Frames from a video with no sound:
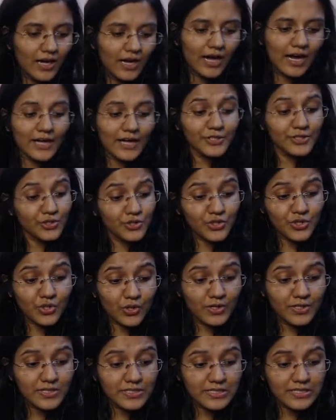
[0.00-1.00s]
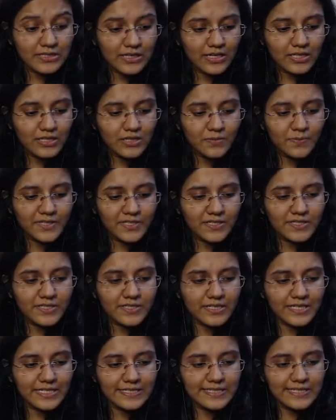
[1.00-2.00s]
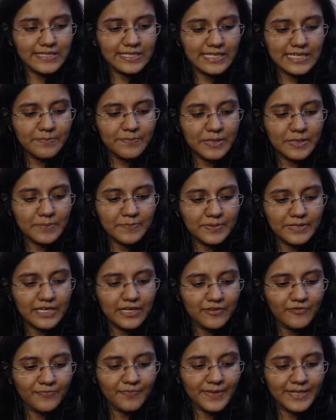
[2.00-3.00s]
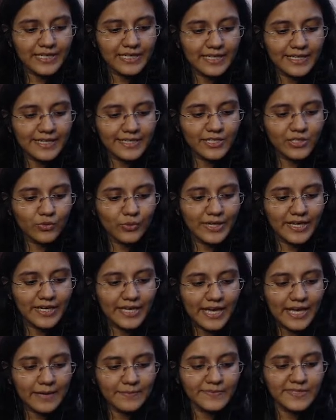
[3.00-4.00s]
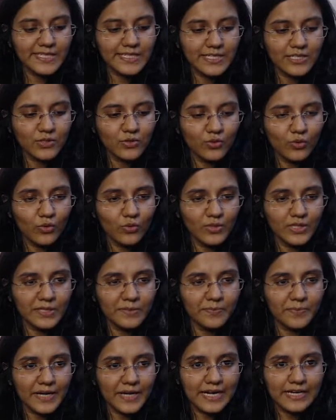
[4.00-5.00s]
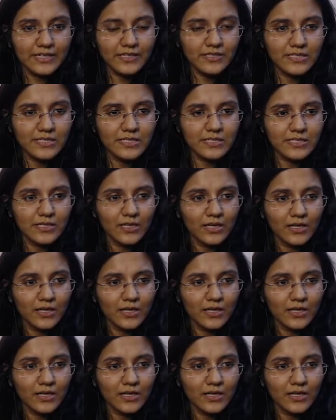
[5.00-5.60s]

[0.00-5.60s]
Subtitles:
Are you sure, Siddharth? Because recently people have been like doing MCQ only practice